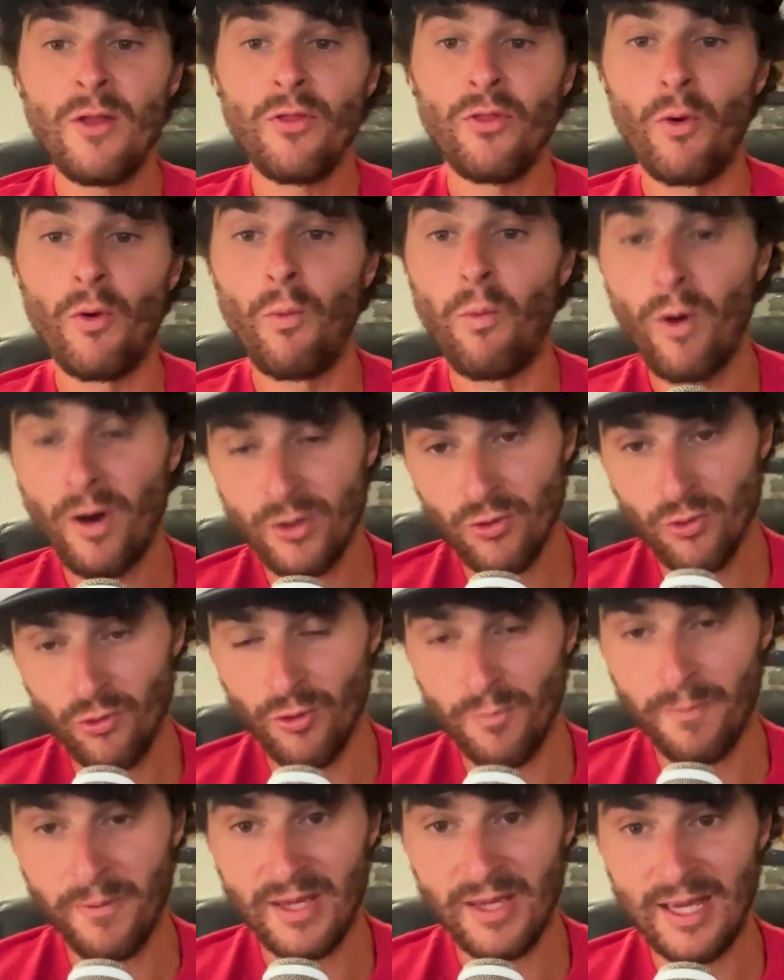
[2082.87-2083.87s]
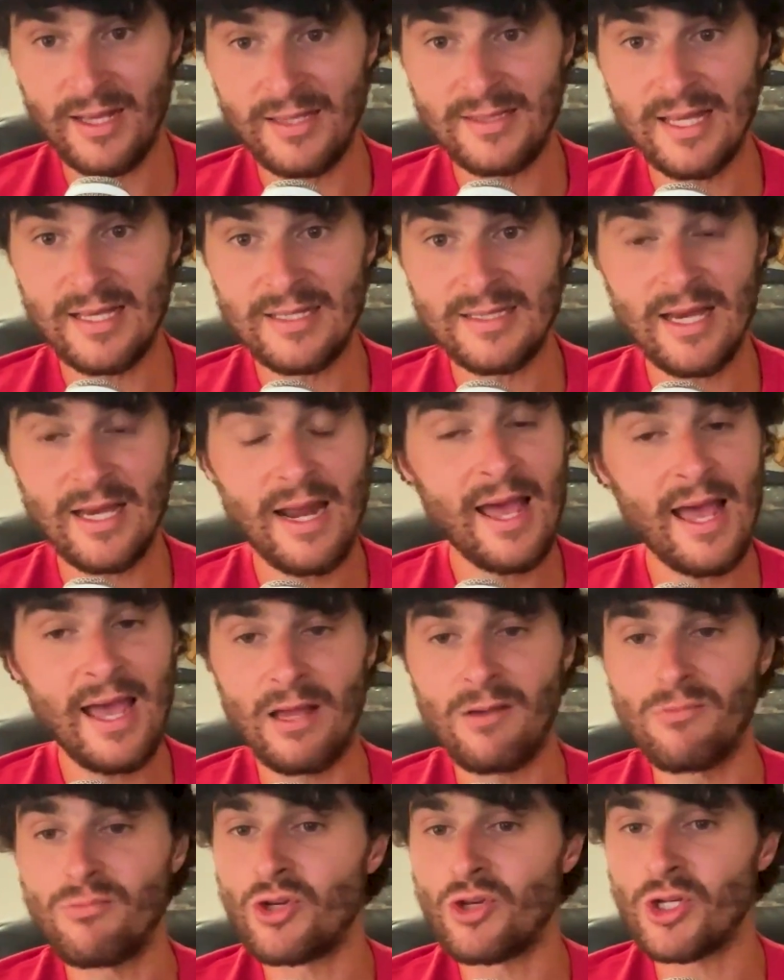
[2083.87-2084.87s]
The one group of kids, they said,
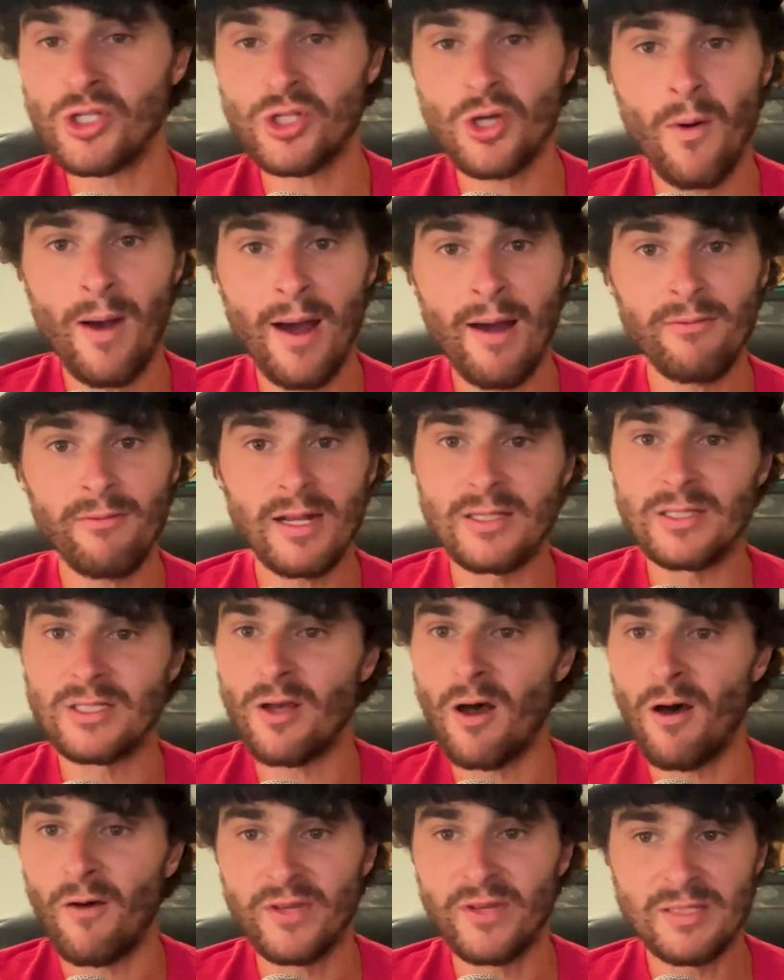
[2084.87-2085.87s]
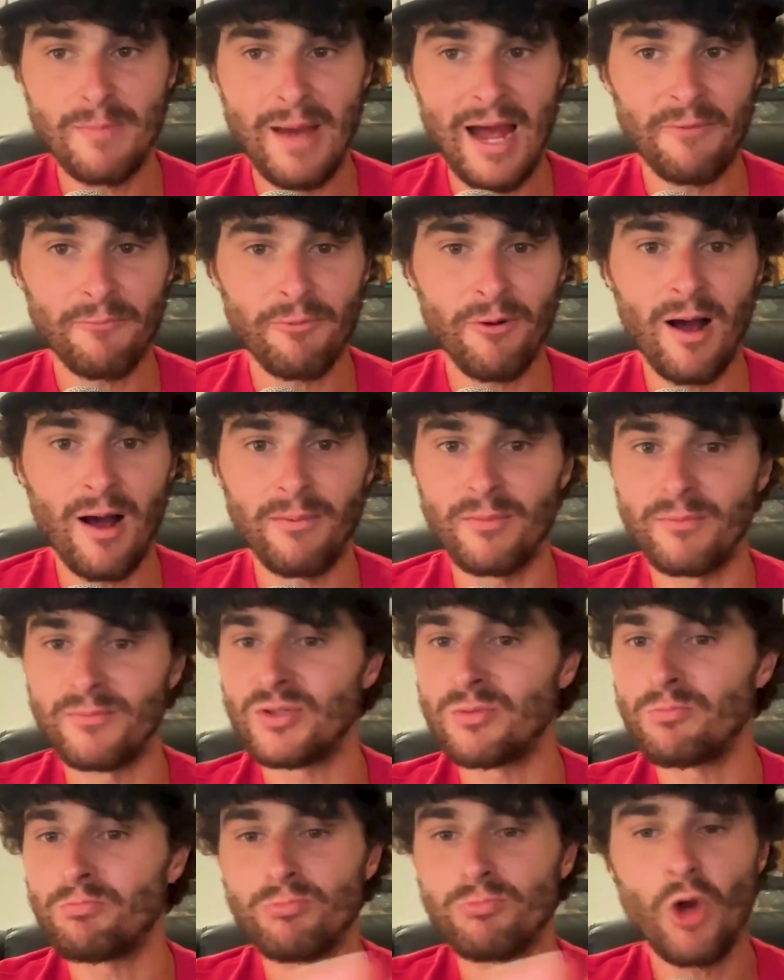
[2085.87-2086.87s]
hey, just go out and solve these math
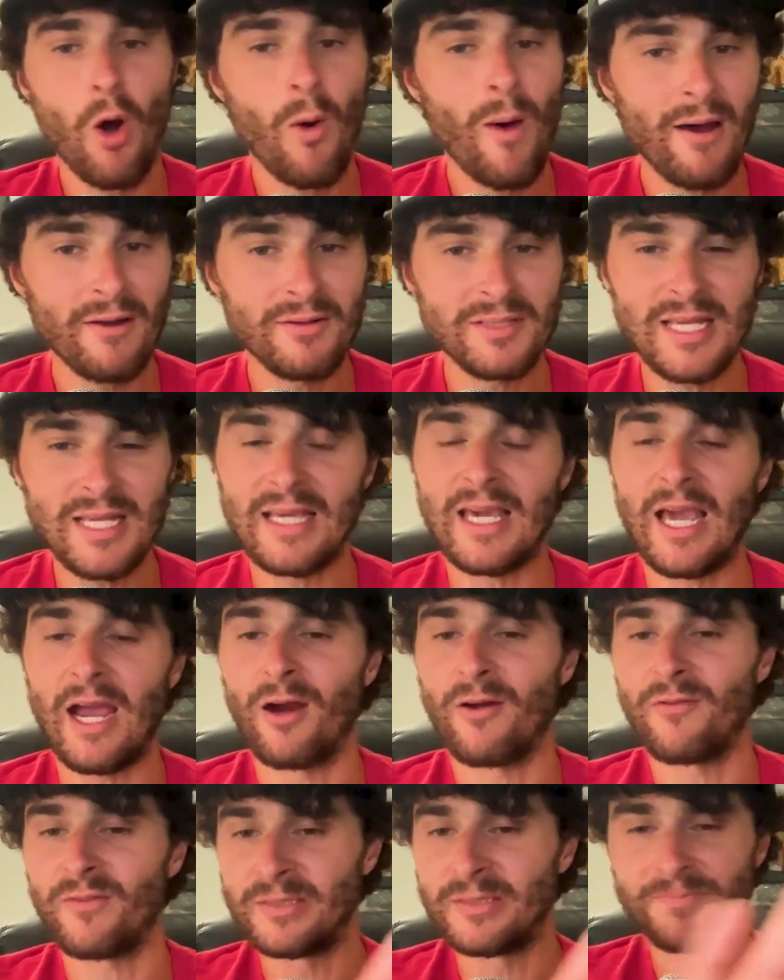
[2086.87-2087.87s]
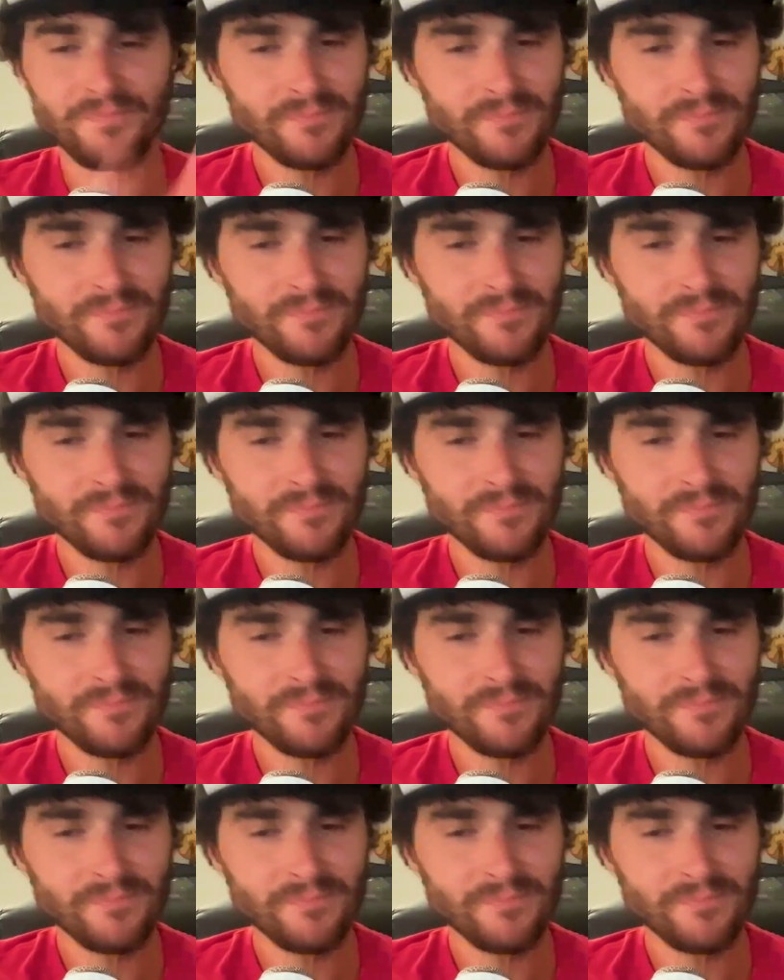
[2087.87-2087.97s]
problems. Go out and take care of it.